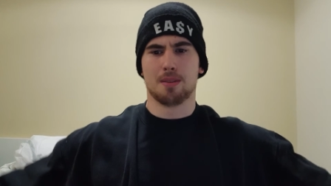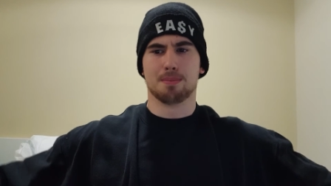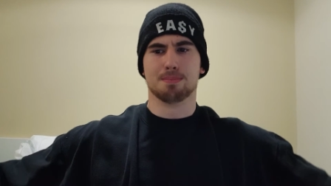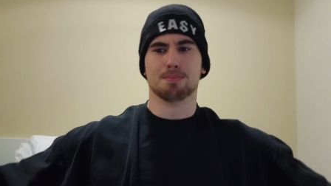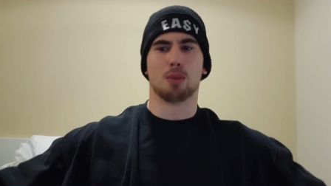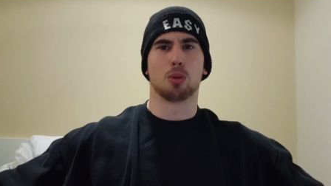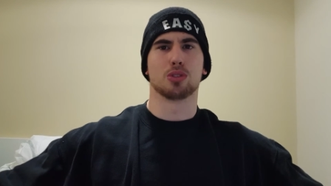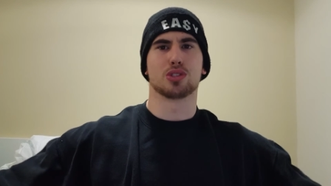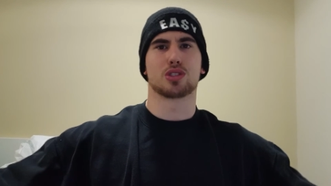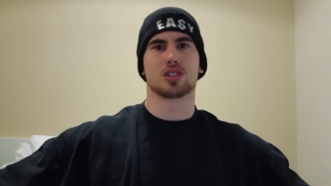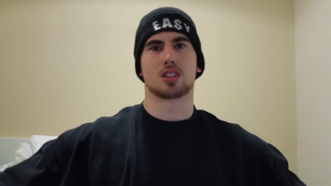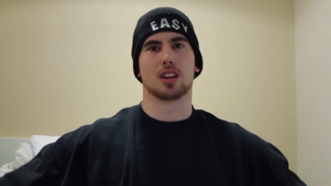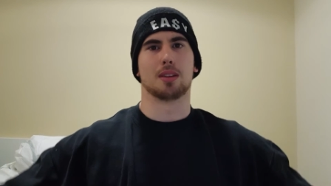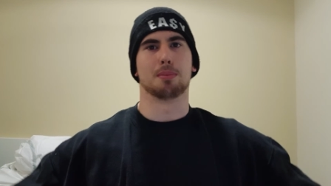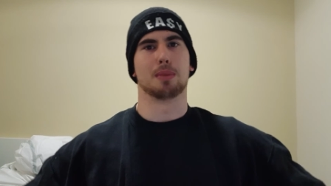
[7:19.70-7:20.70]

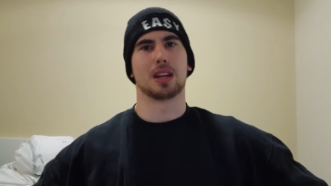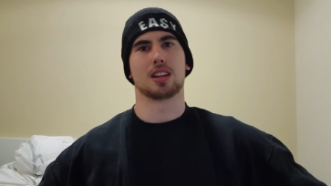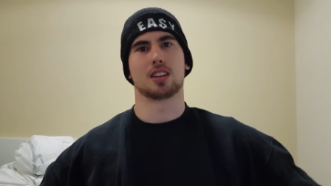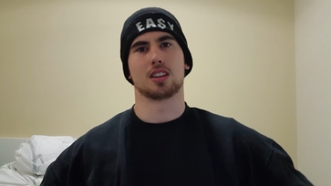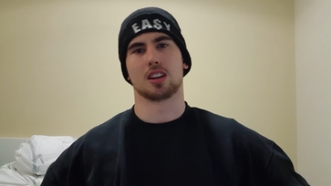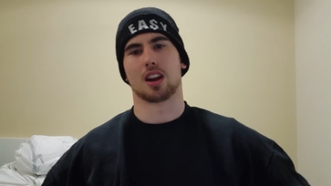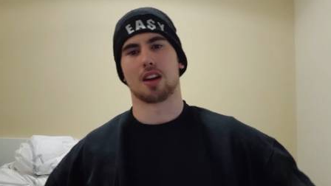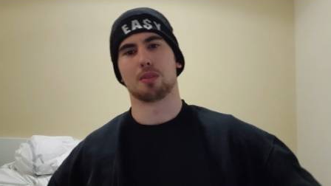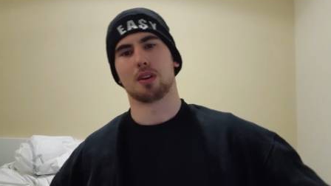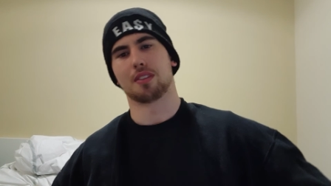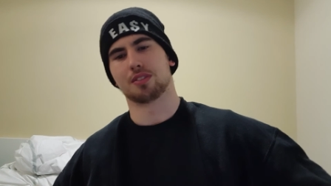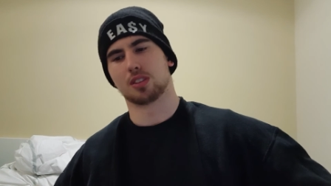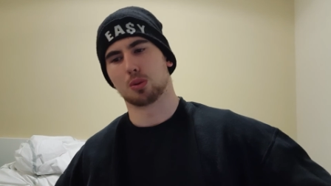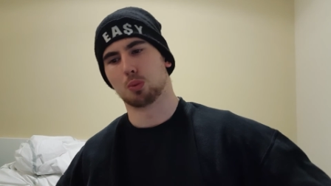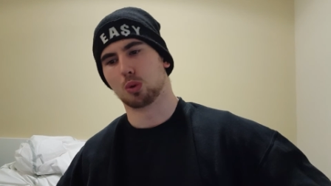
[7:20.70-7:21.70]
monster, making, you know,
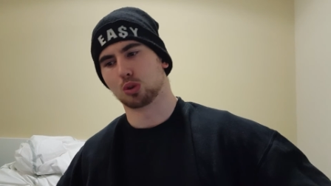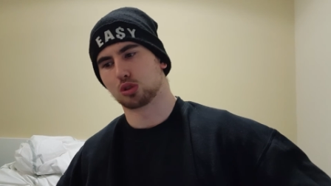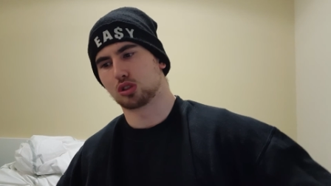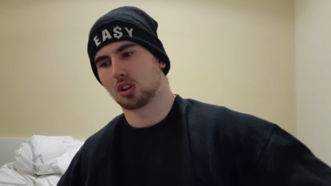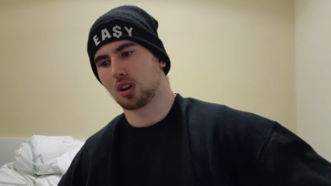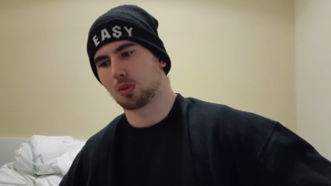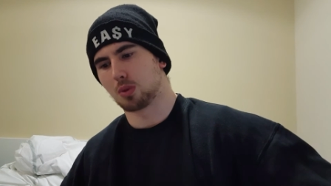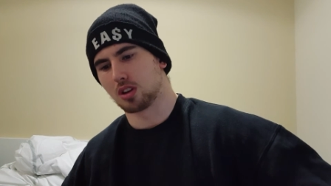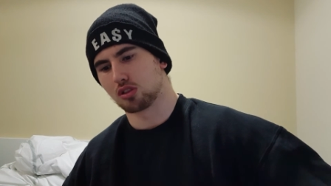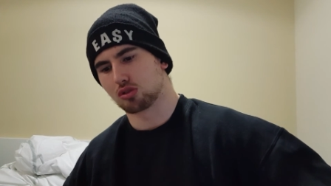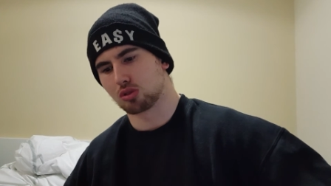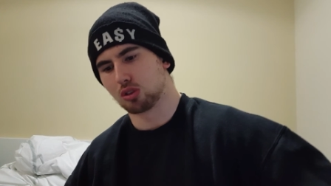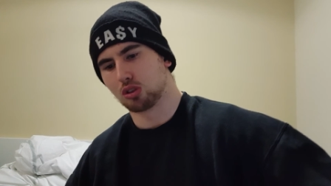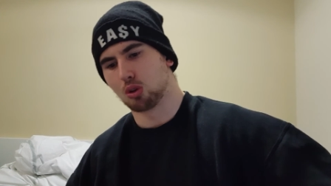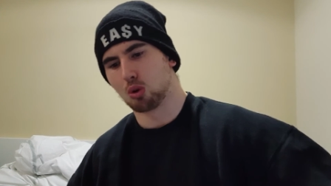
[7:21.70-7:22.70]
having to walk sideways
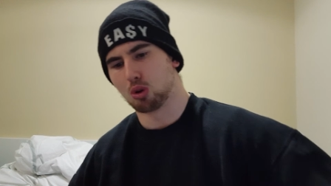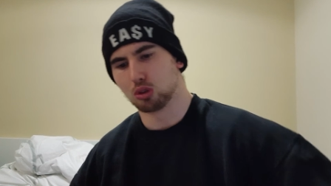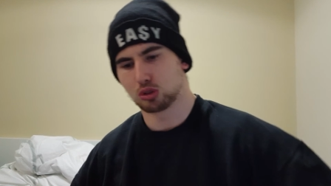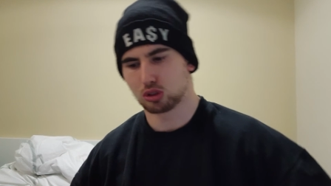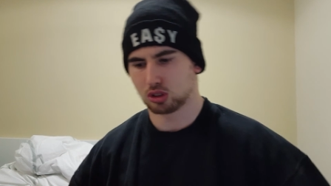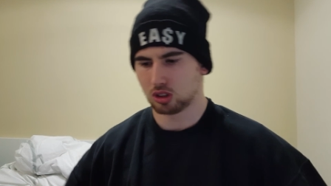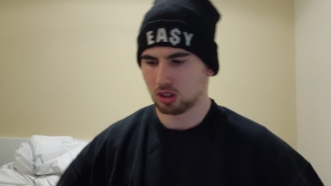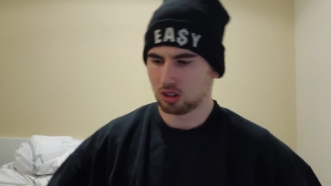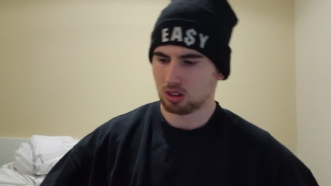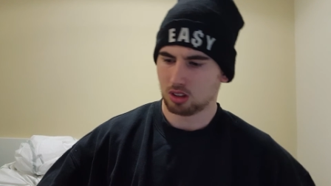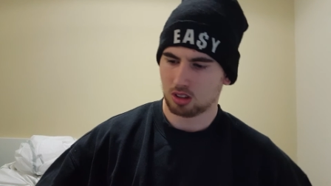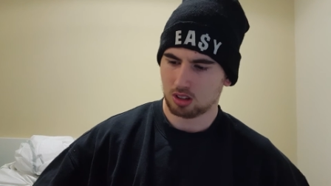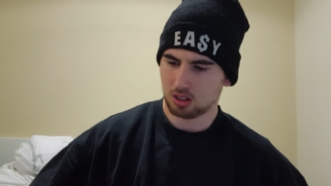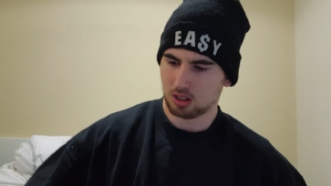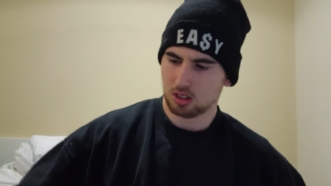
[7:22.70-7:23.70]
through doors.
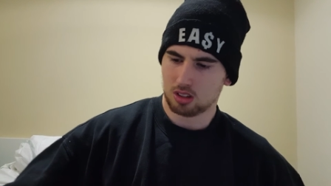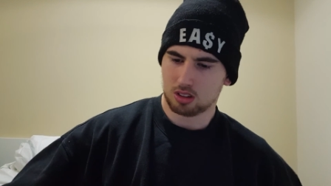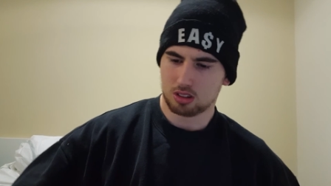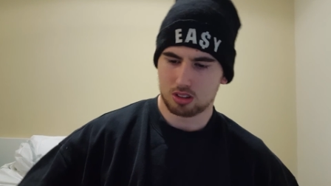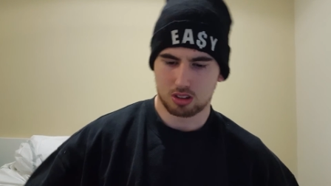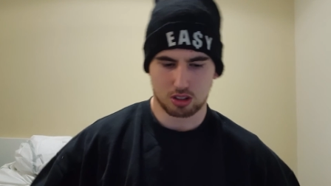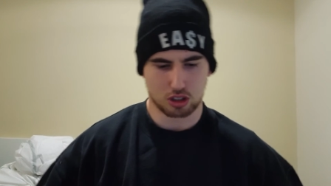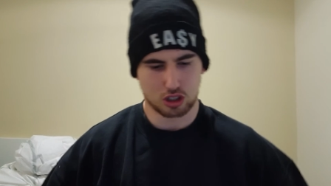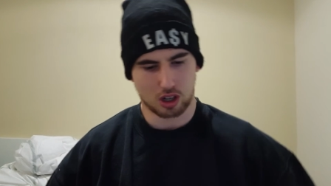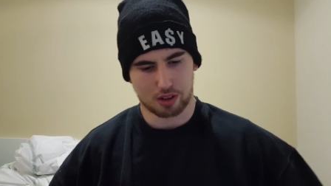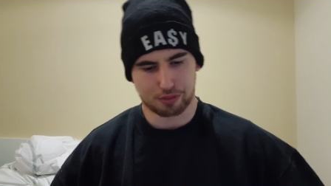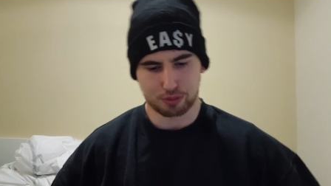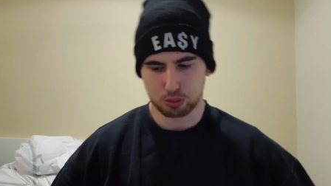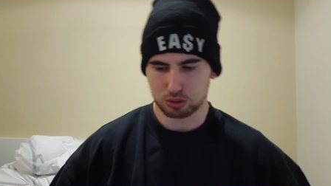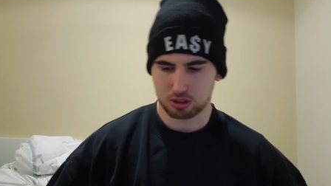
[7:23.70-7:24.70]
Do the
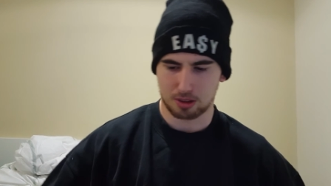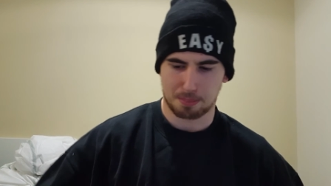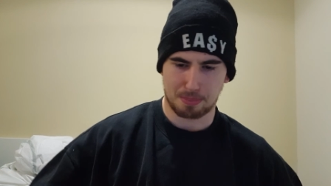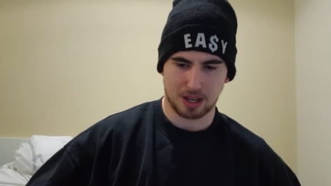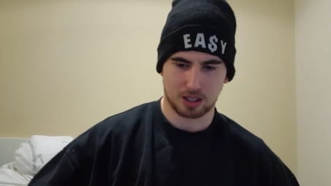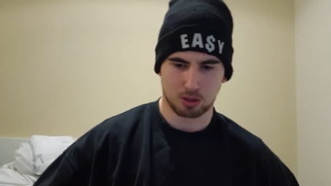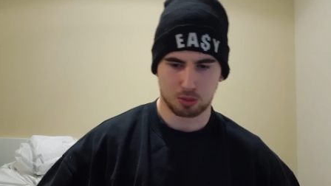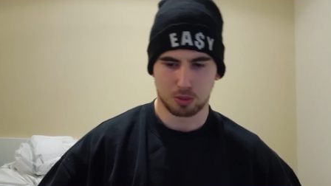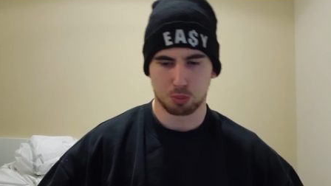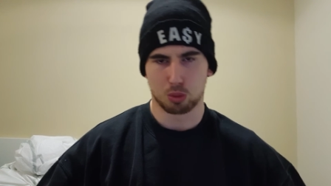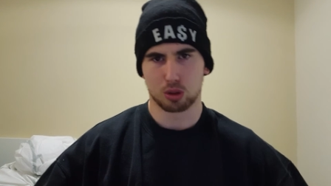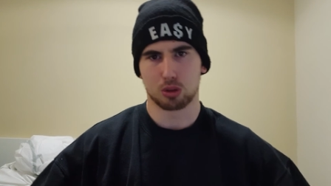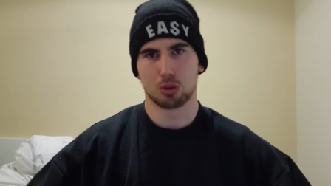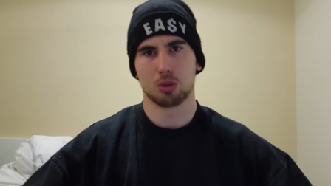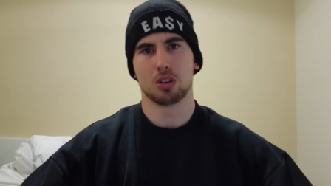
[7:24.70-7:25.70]
shuffle, do the penguin
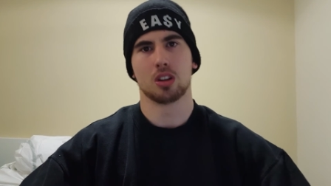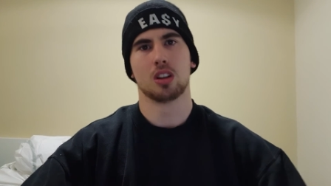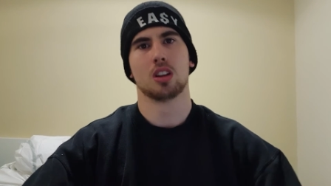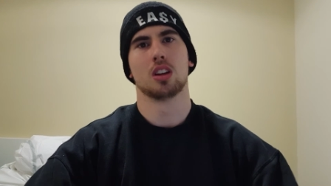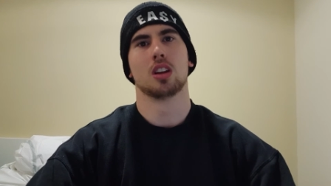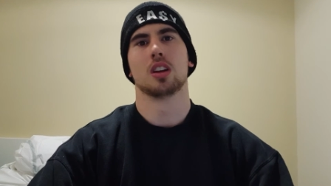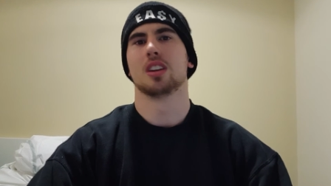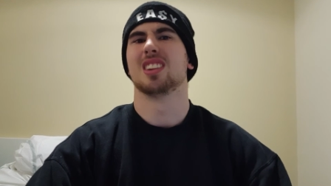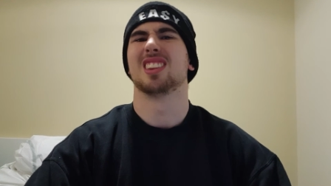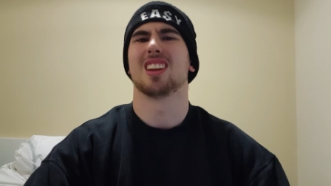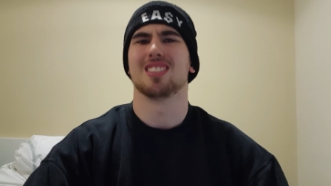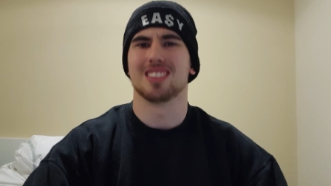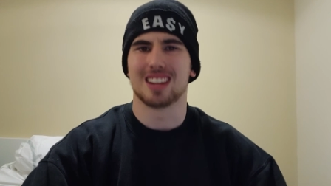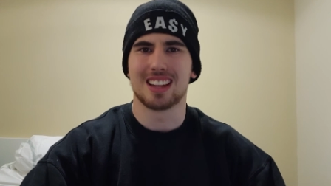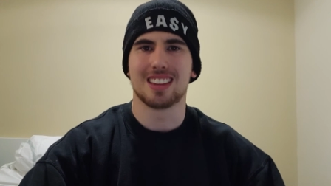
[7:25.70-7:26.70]
waddle. You
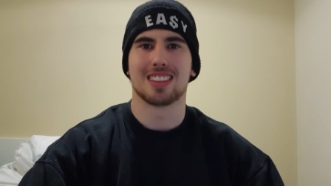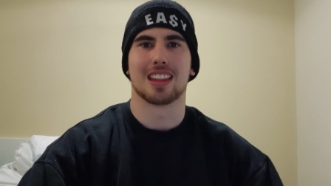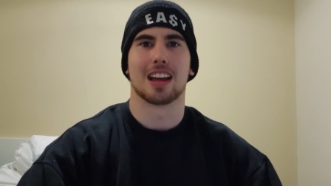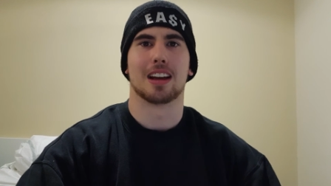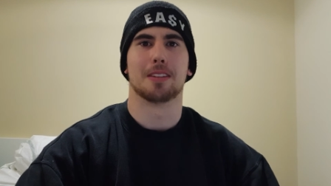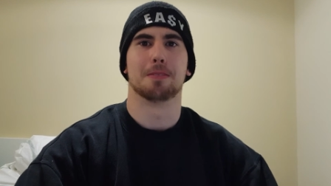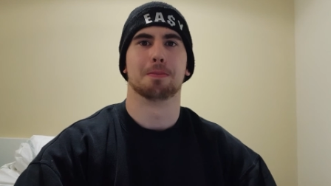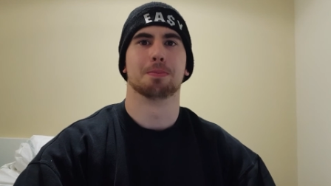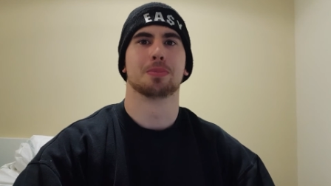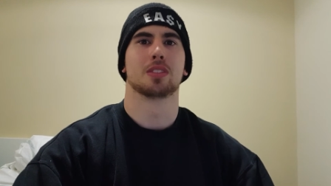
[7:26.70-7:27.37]
don't need that.